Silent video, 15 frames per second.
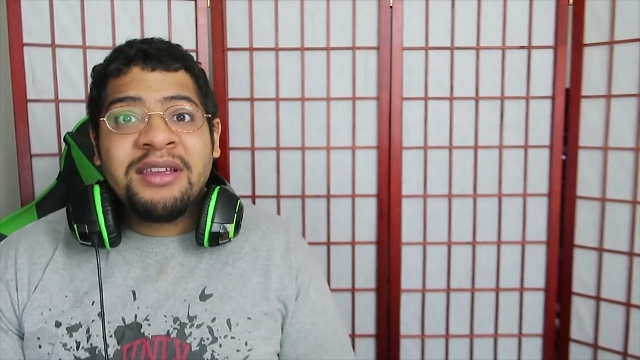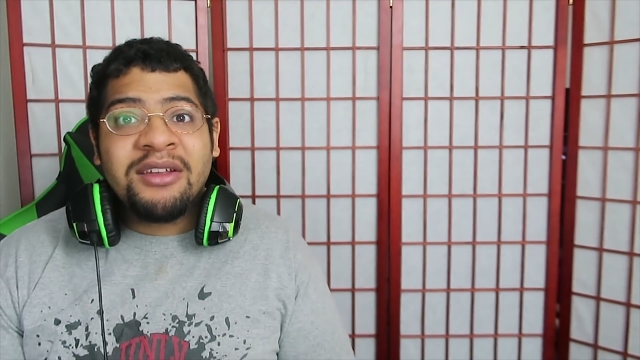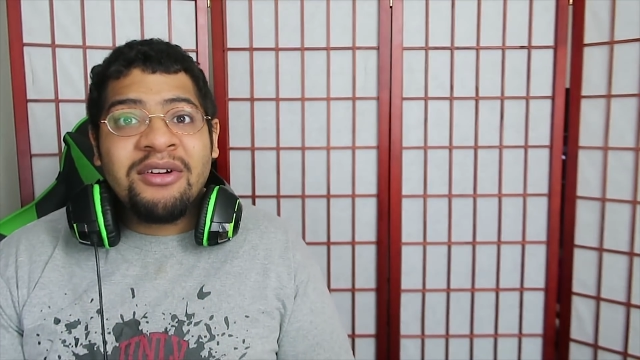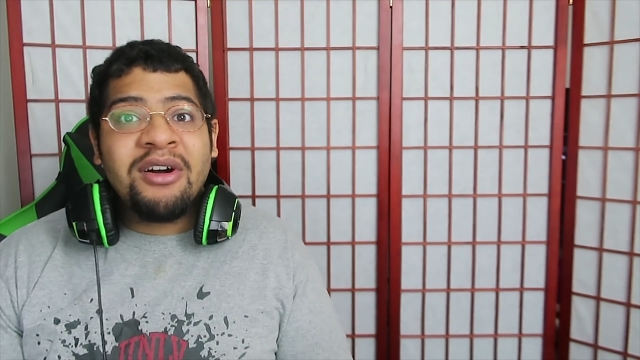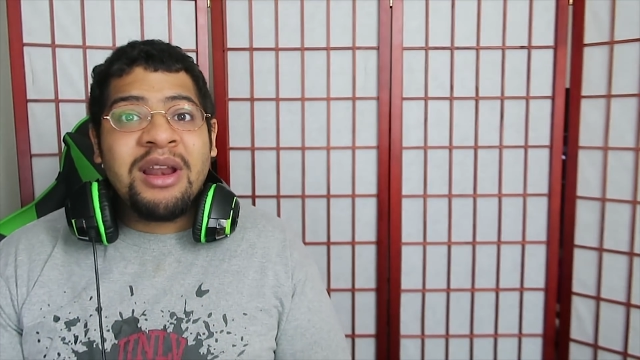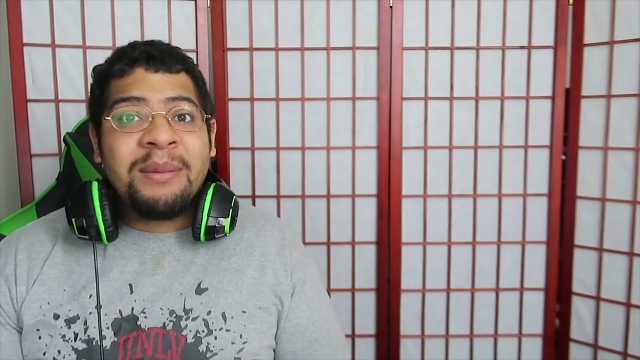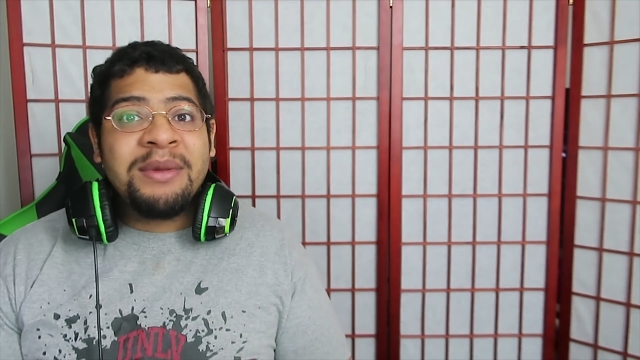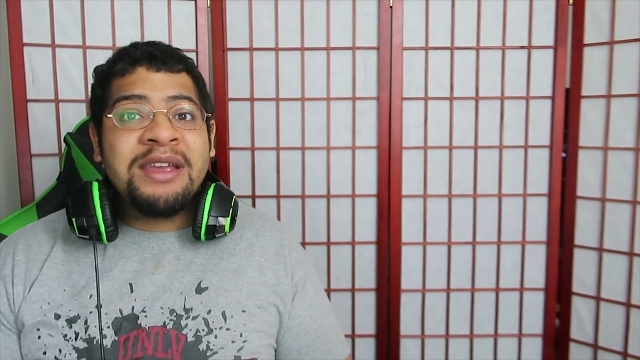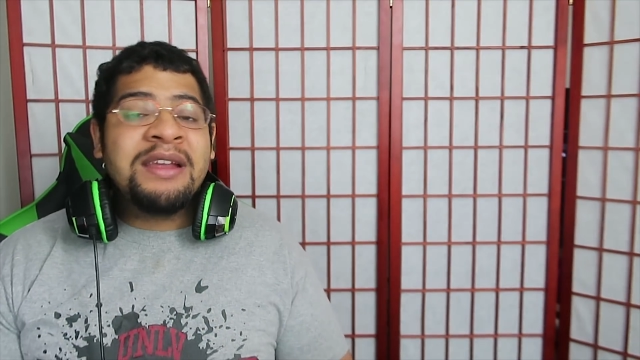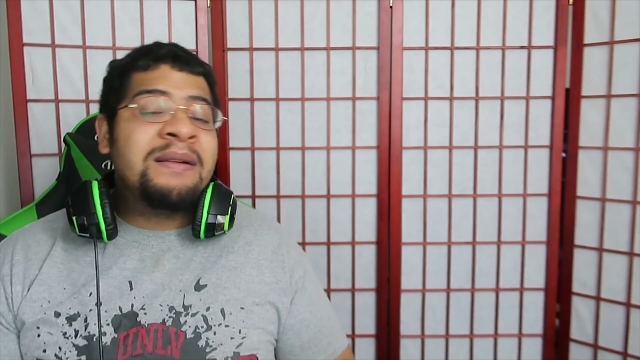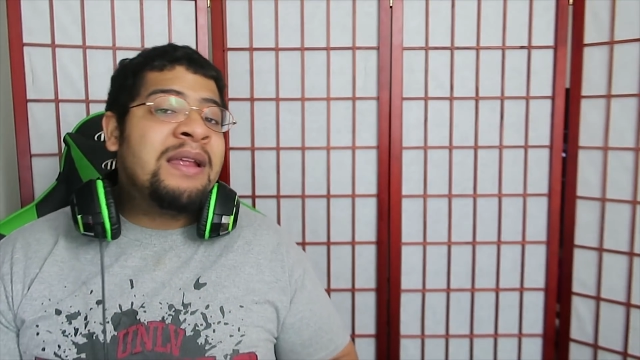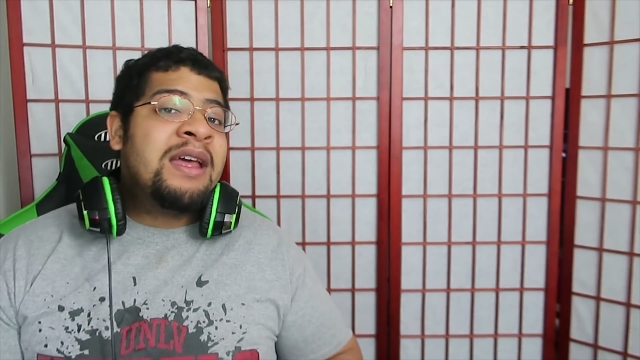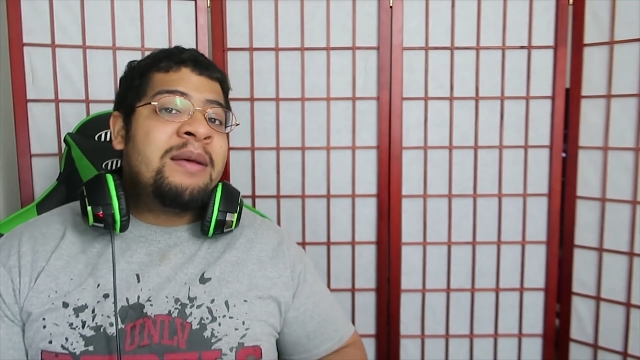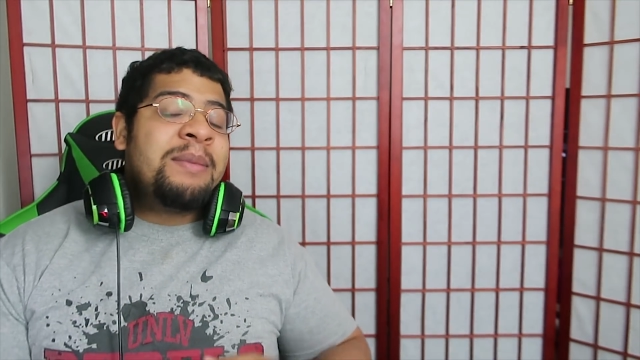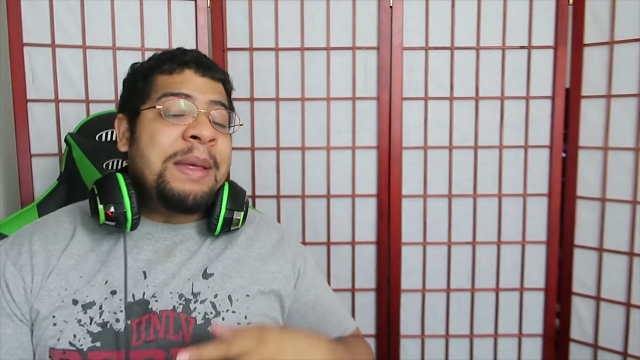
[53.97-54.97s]
You know what I
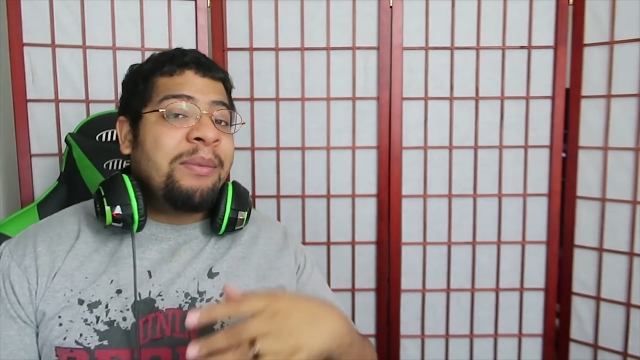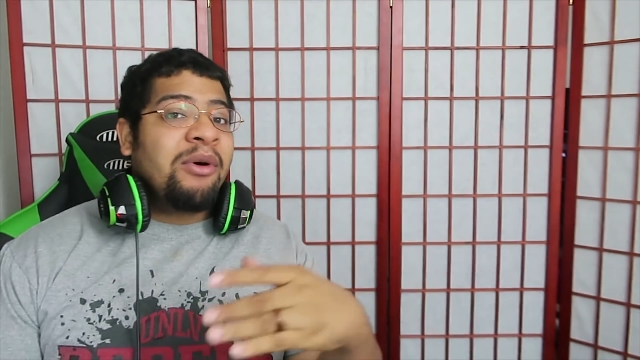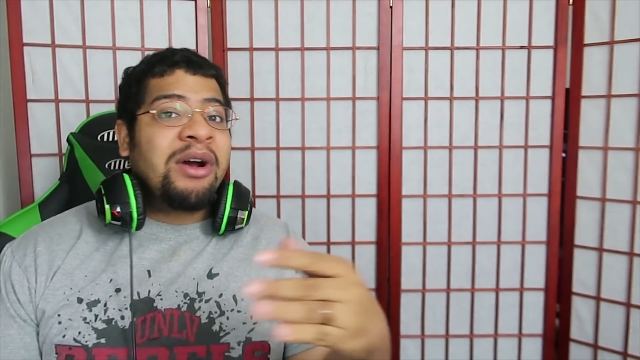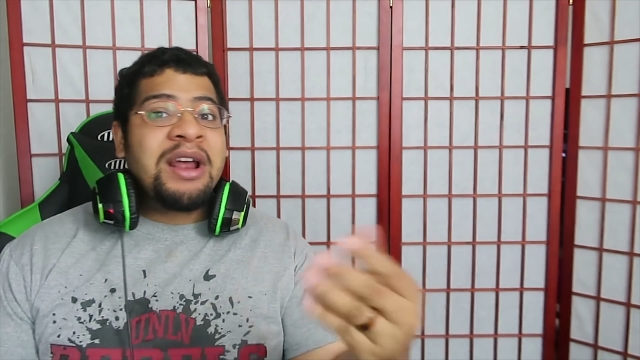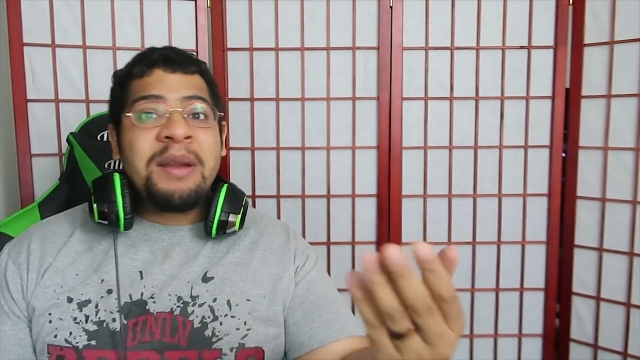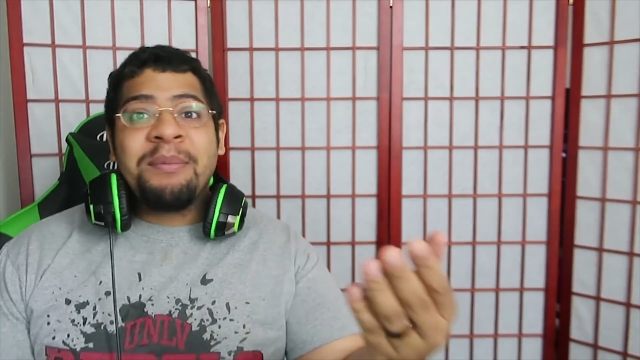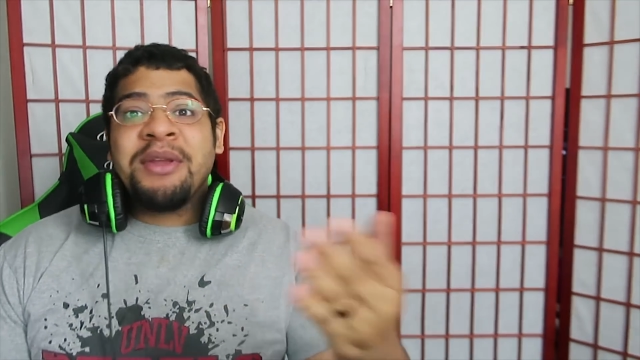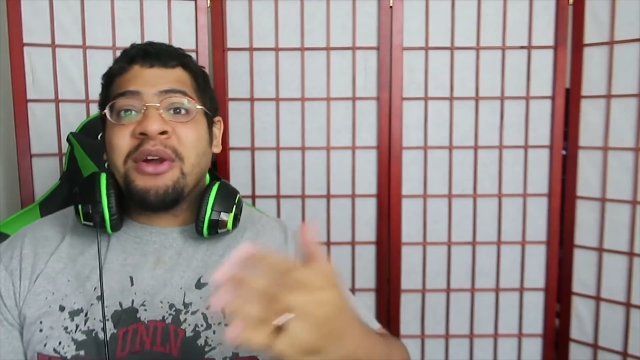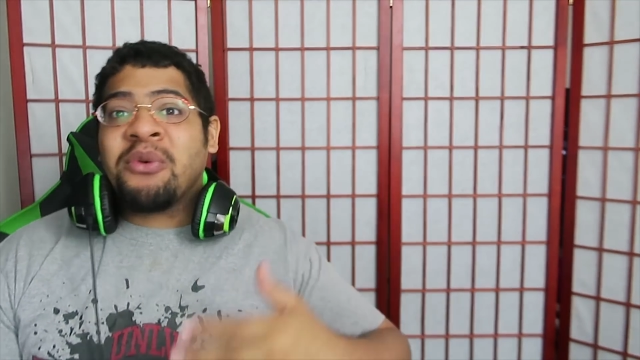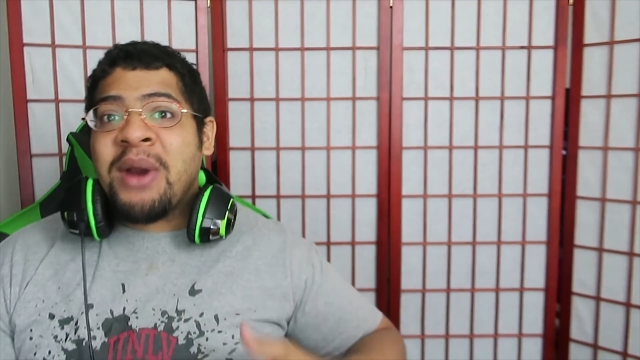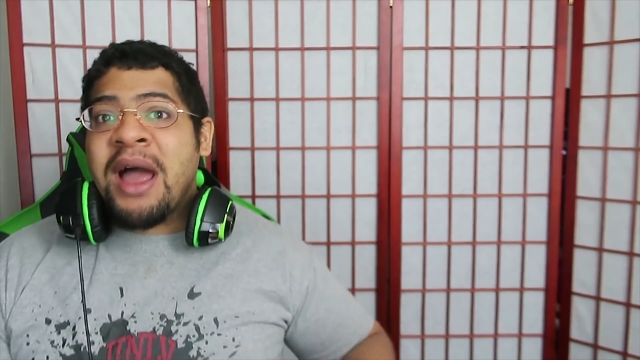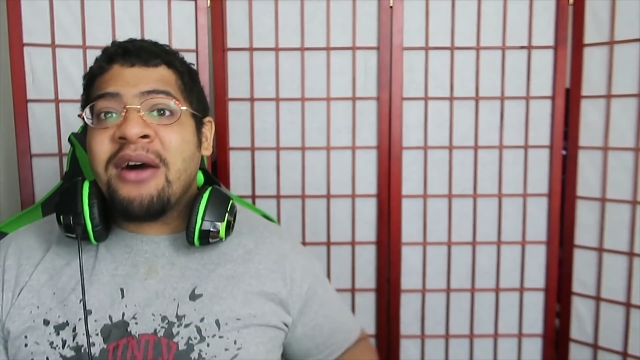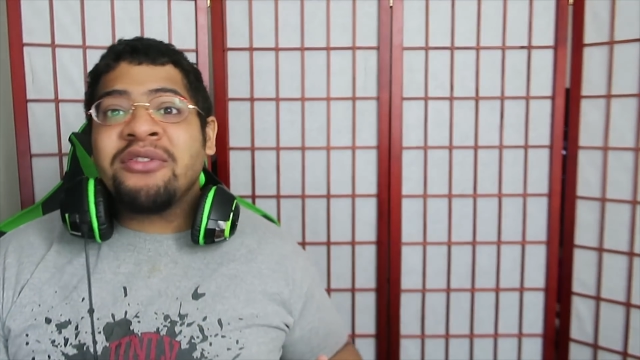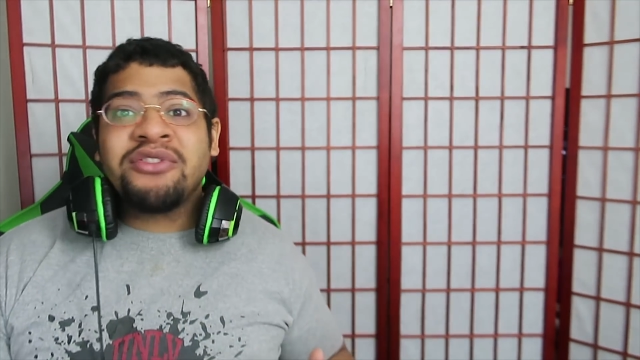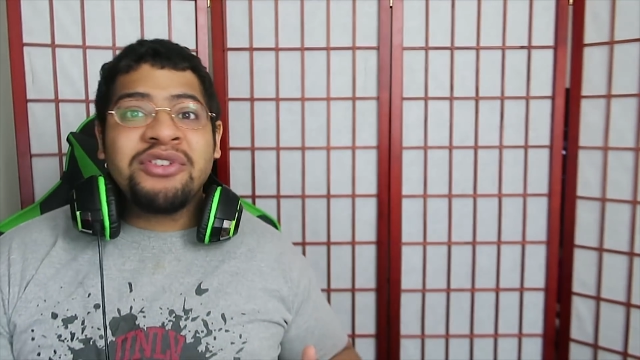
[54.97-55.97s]
mean? People are going to be
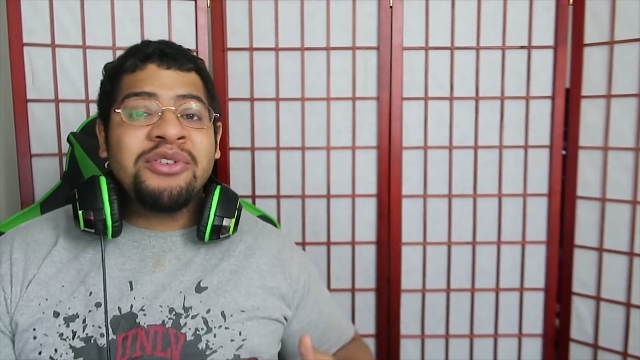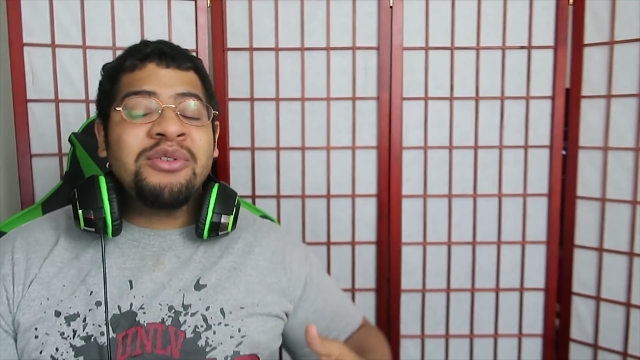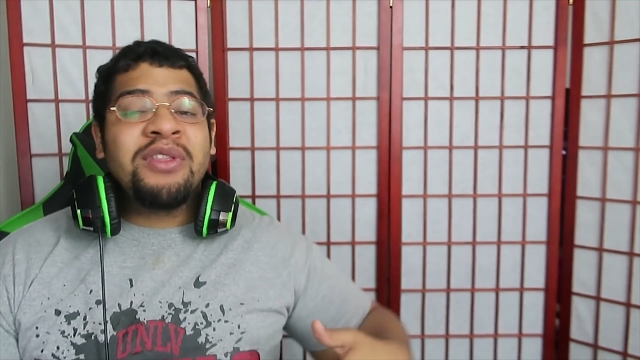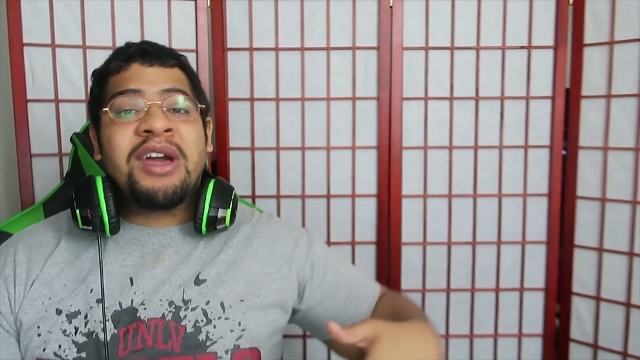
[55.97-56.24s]
around you.